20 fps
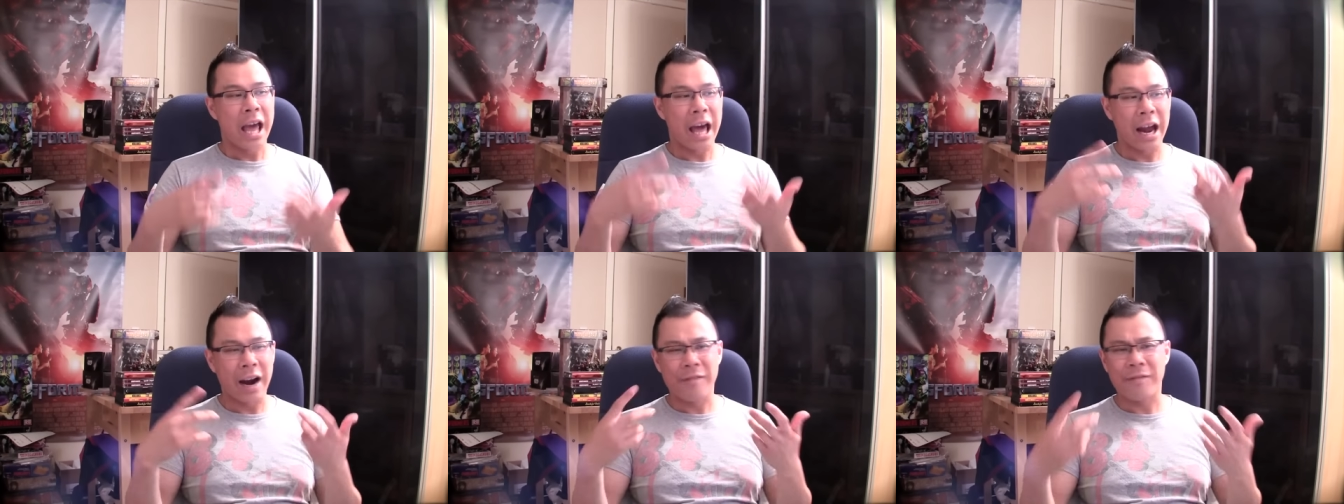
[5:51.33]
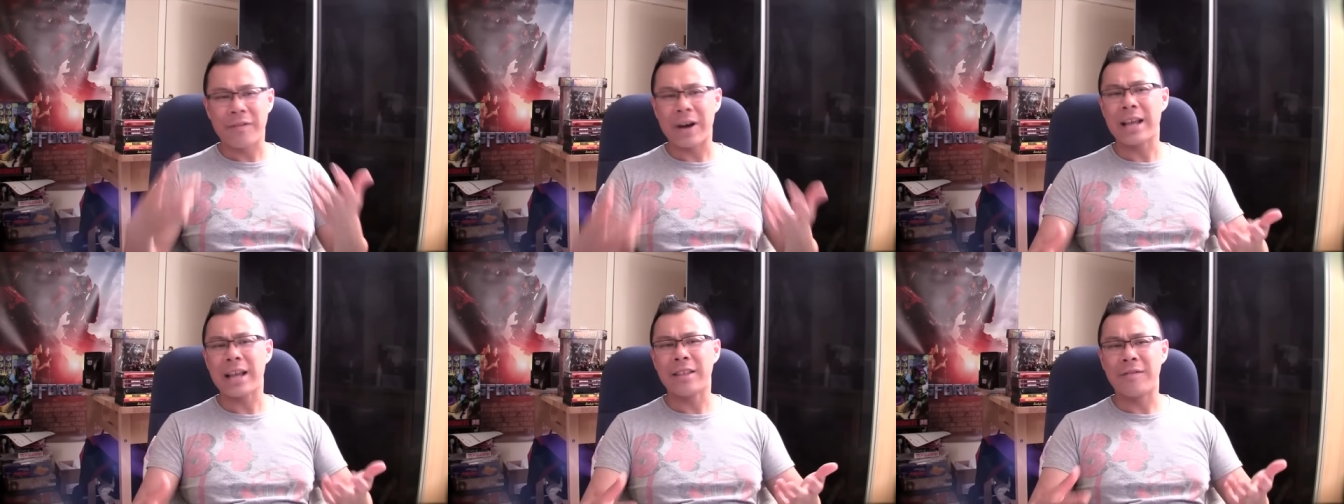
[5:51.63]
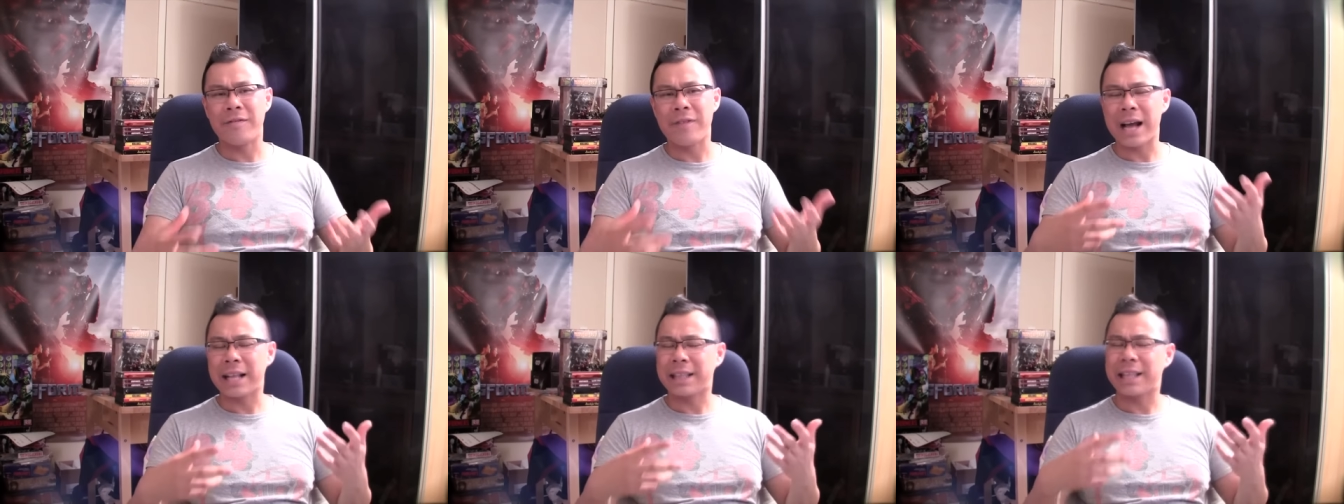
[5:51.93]
and I find
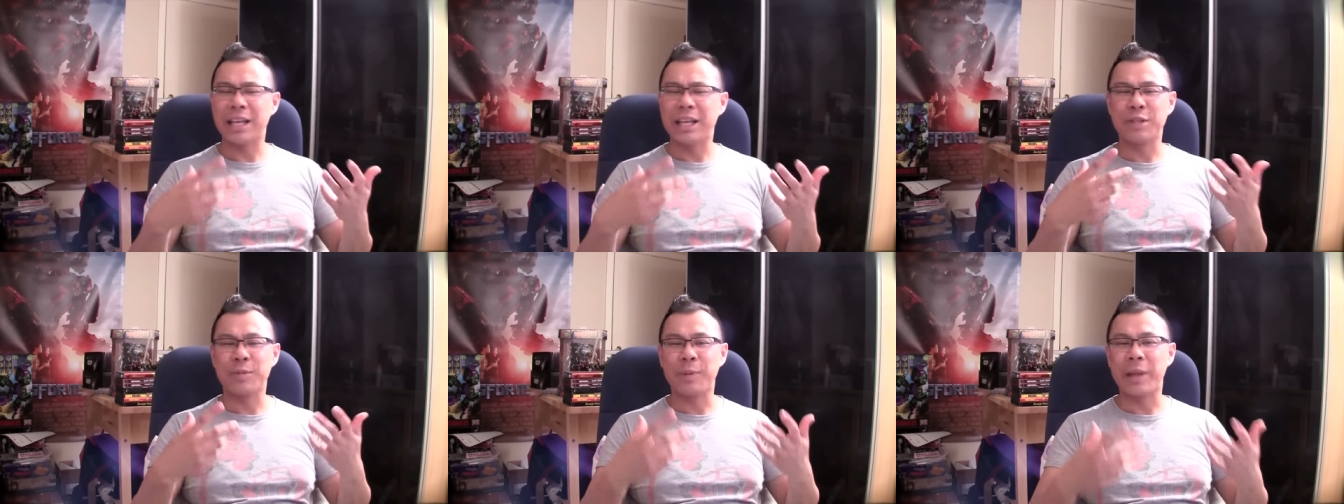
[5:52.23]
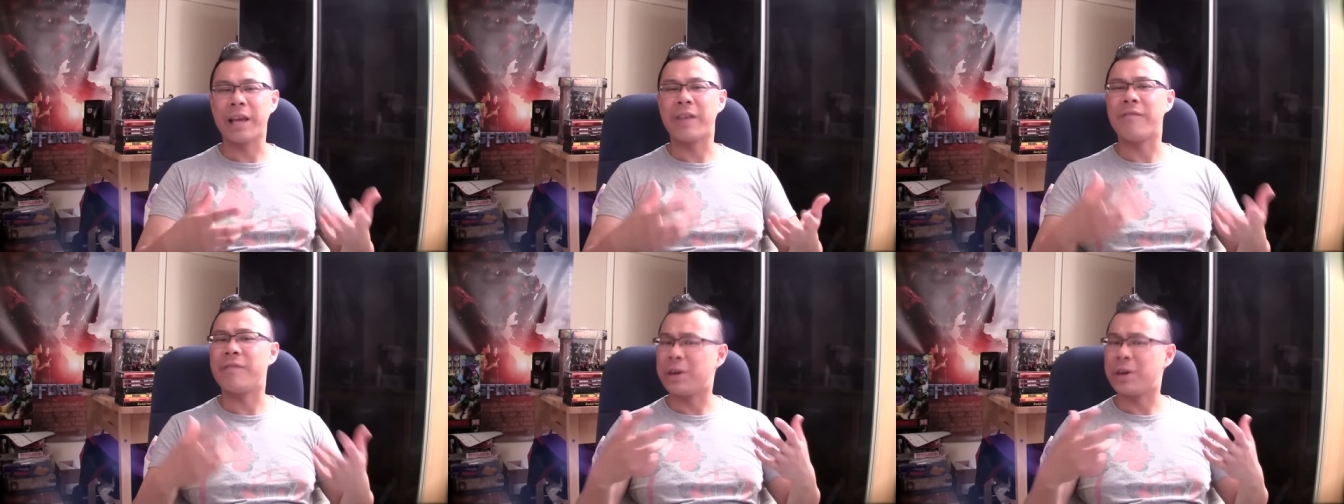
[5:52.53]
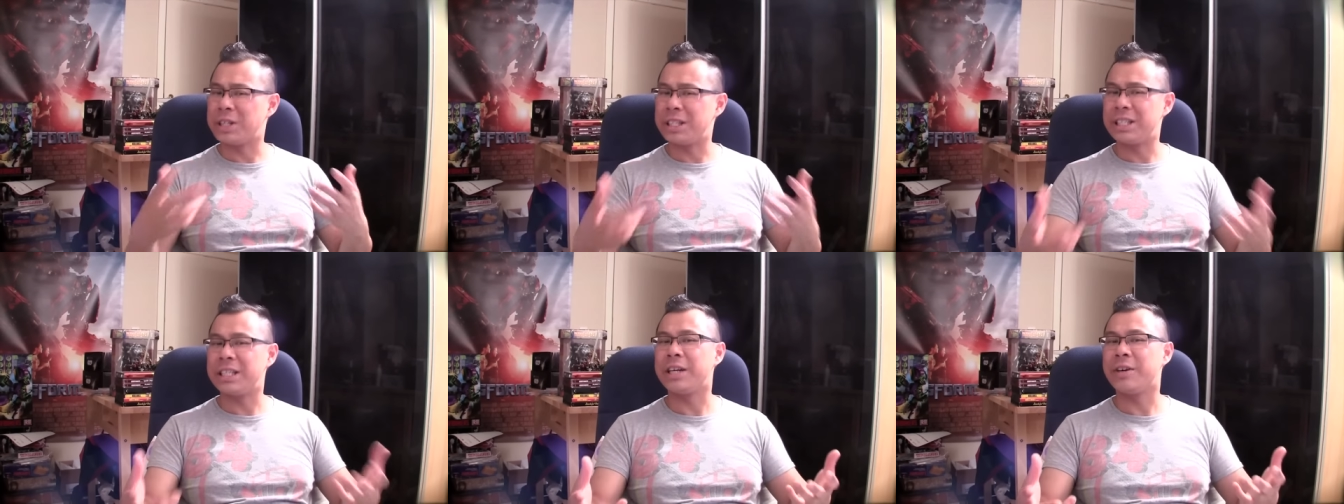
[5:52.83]
the fact that he's playing a
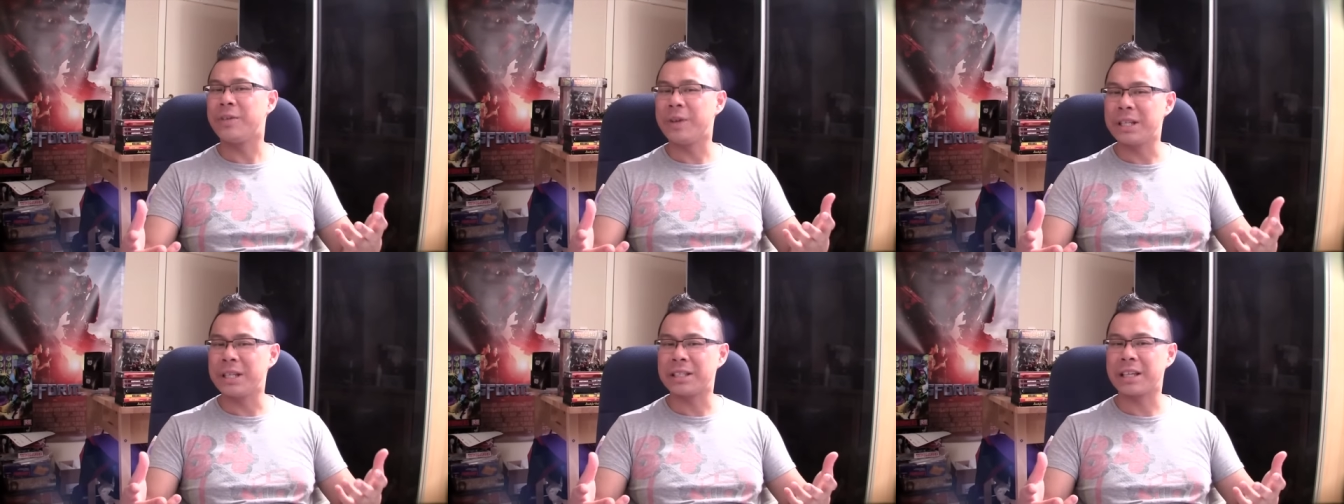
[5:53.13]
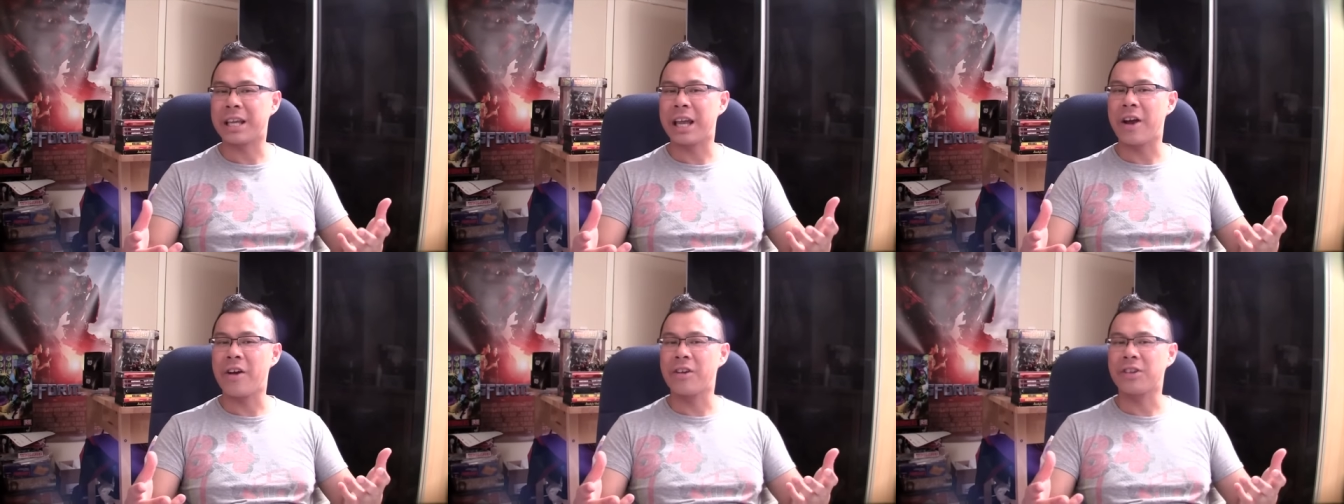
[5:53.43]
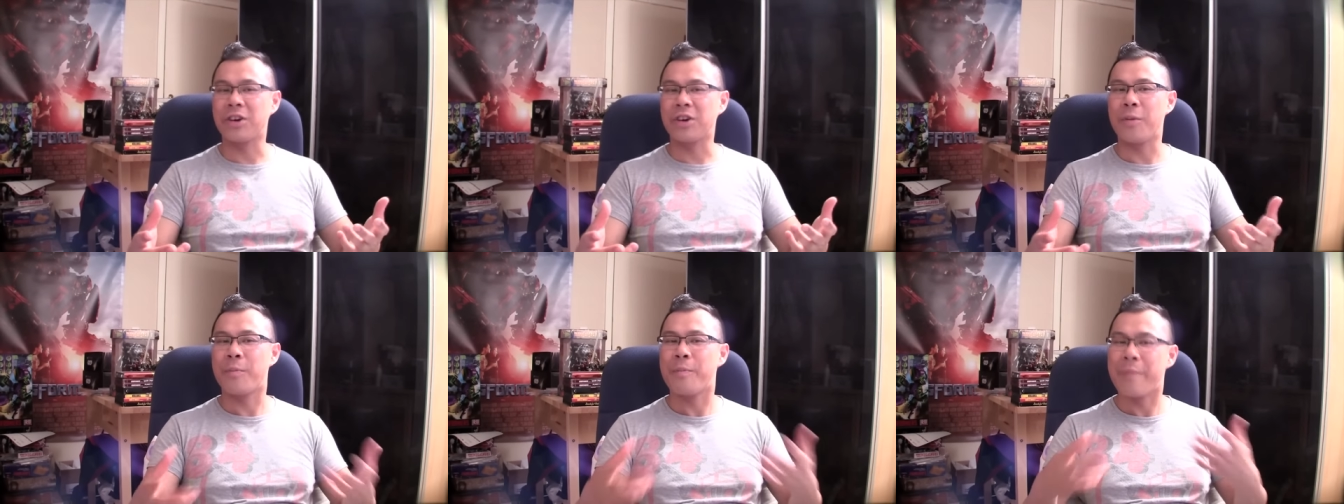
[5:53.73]
very serious
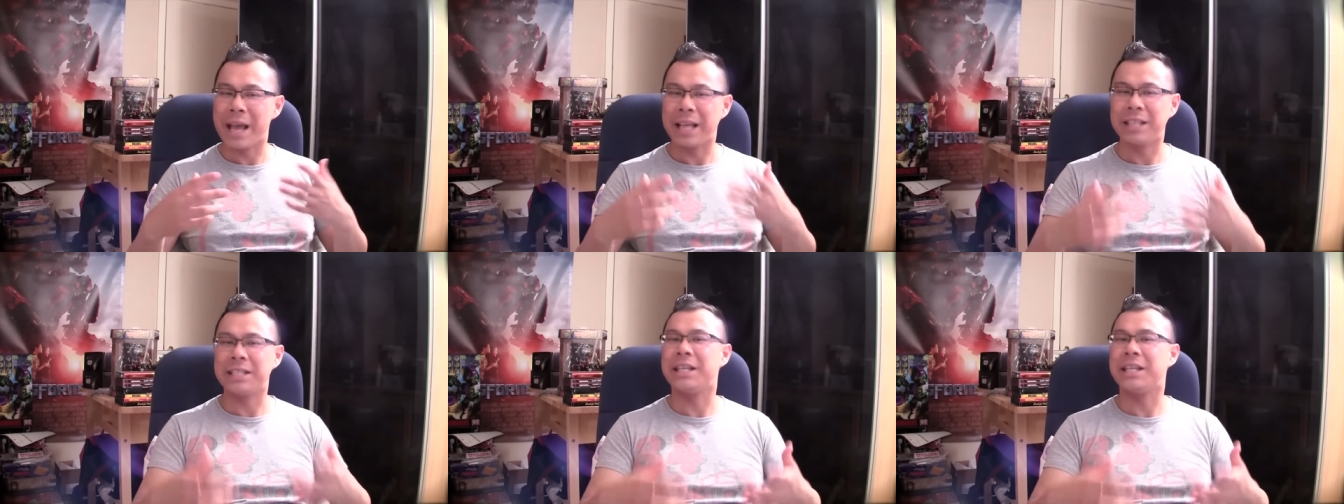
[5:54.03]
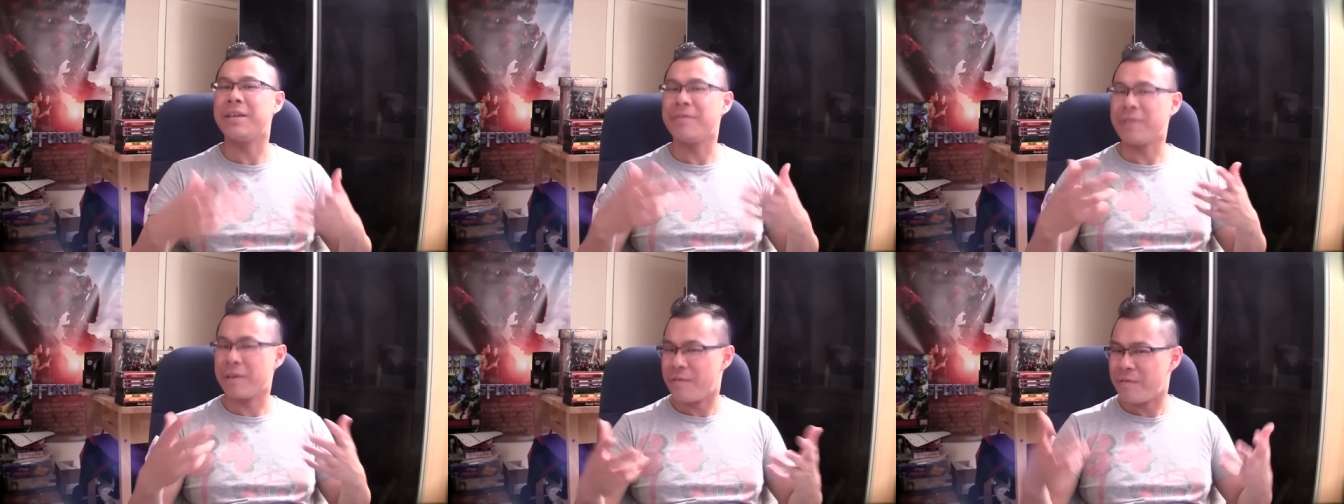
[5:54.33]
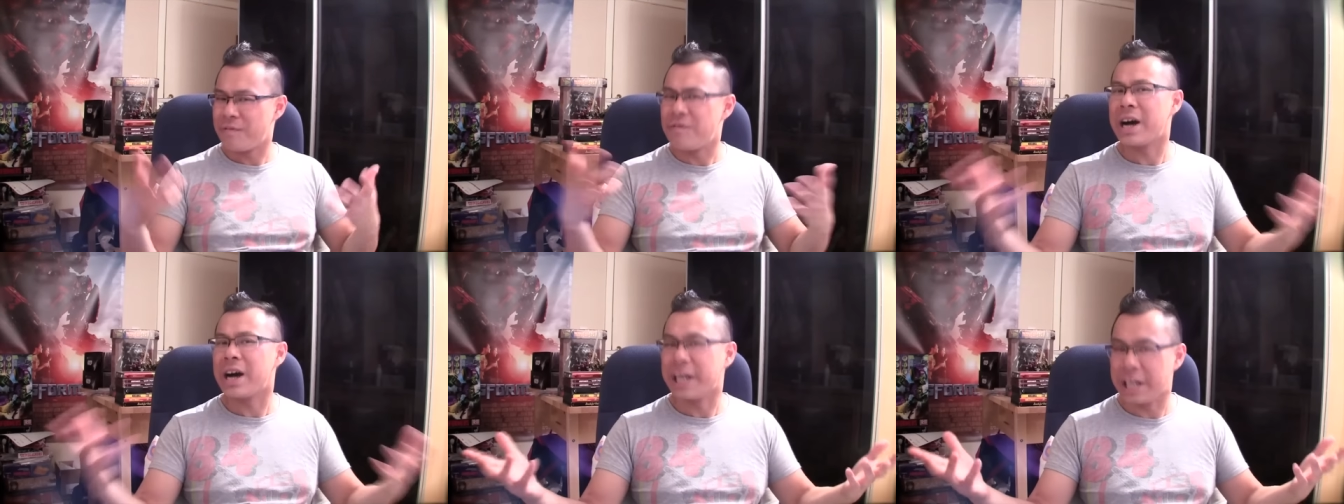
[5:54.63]
character makes it even
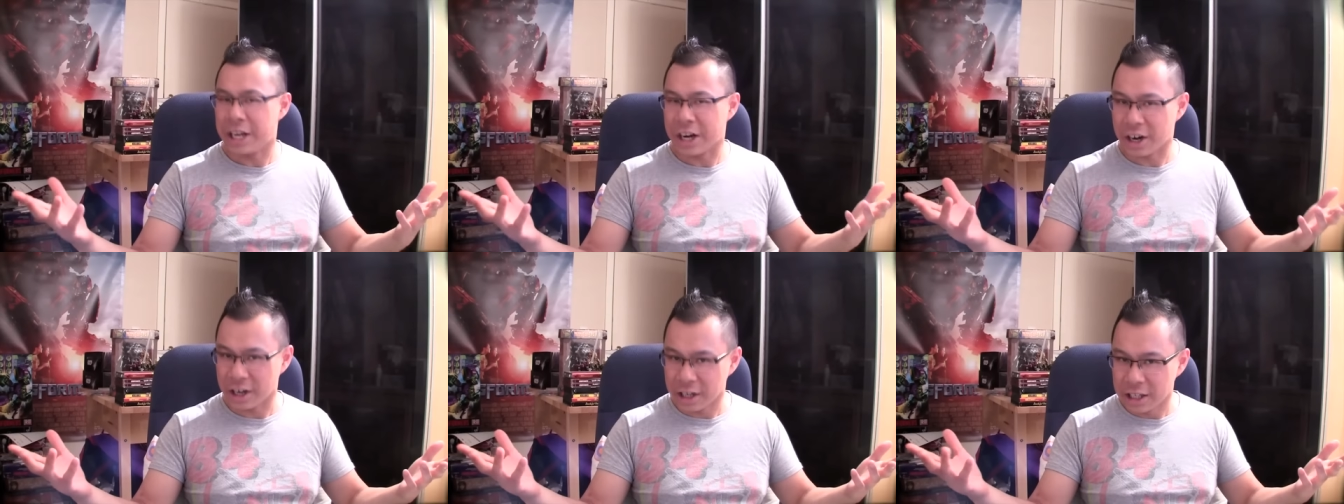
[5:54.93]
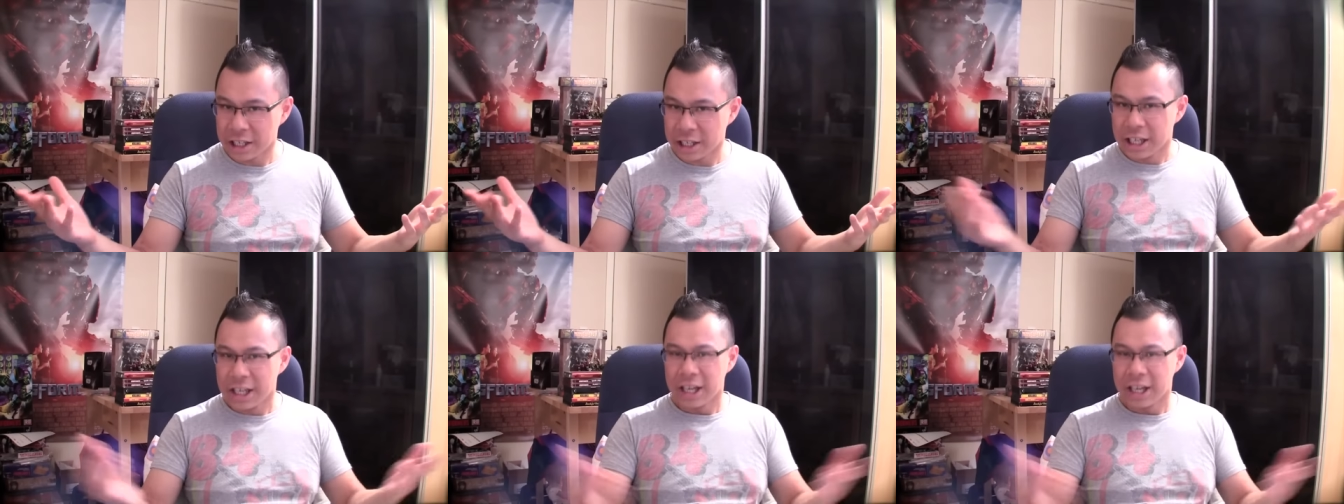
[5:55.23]
funnier.